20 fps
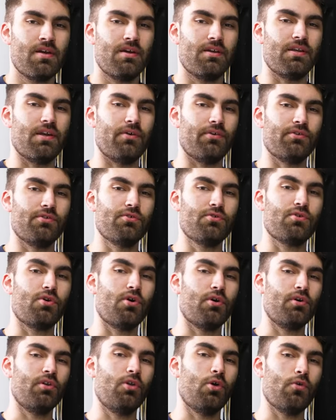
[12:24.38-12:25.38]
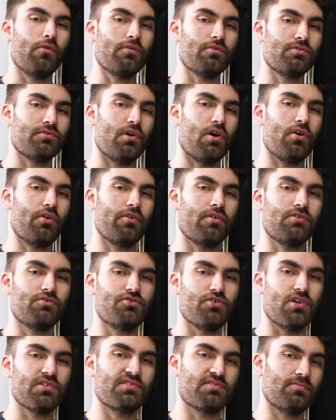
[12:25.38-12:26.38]
Now our new coilovers are
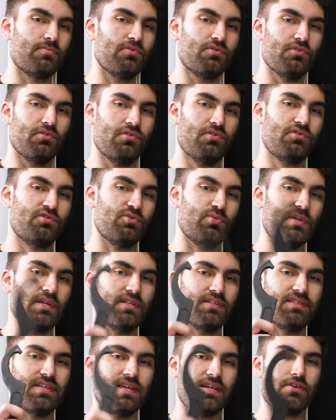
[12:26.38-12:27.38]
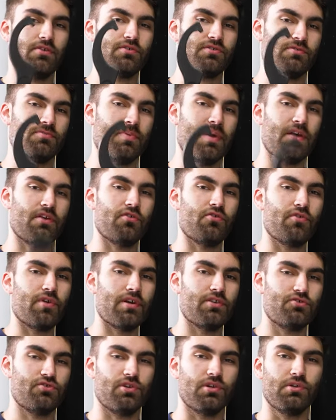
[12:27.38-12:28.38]
adjustable, so we can take our spanner
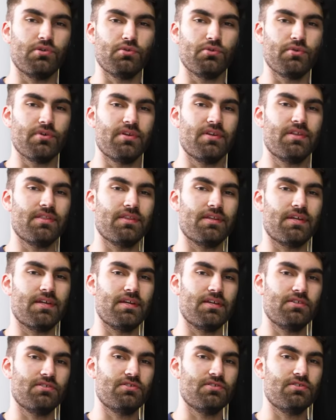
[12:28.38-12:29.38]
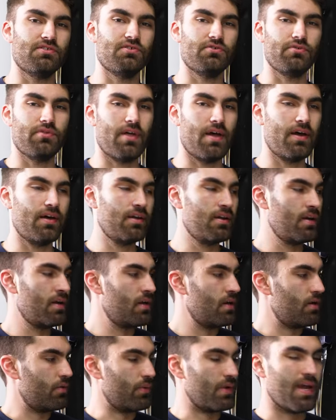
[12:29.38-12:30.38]
wrench included in the kit to do that.
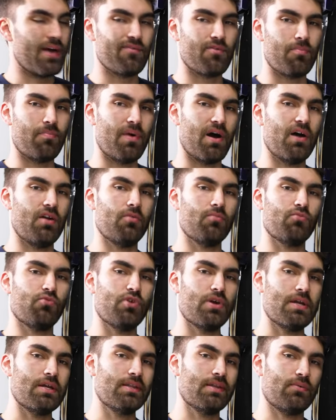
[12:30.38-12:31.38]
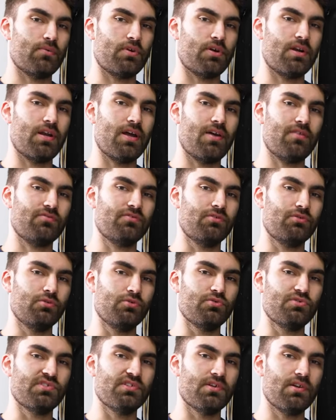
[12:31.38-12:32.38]
We have a bottom ring that we're gonna have to
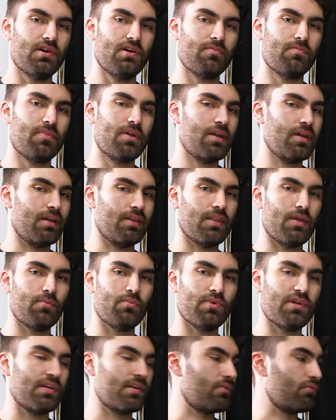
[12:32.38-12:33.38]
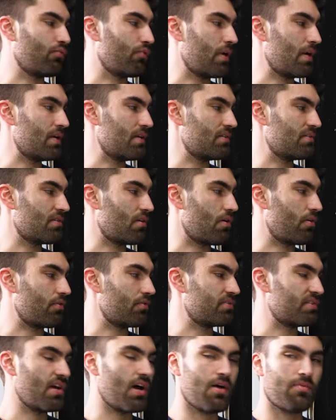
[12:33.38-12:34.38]
loosen up, and then we can raise our
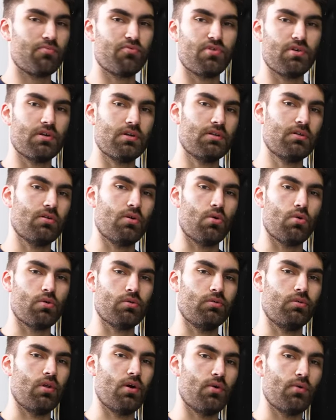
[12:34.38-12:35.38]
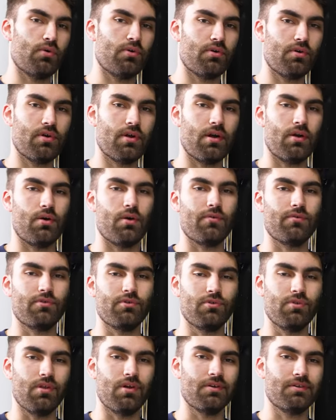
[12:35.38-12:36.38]
top ring or lower, however
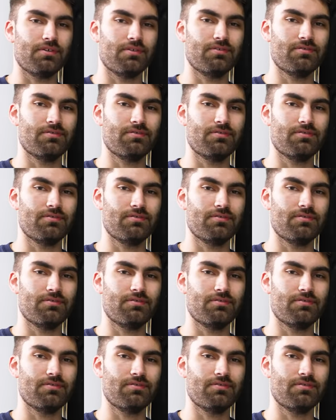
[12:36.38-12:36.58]
you'd like.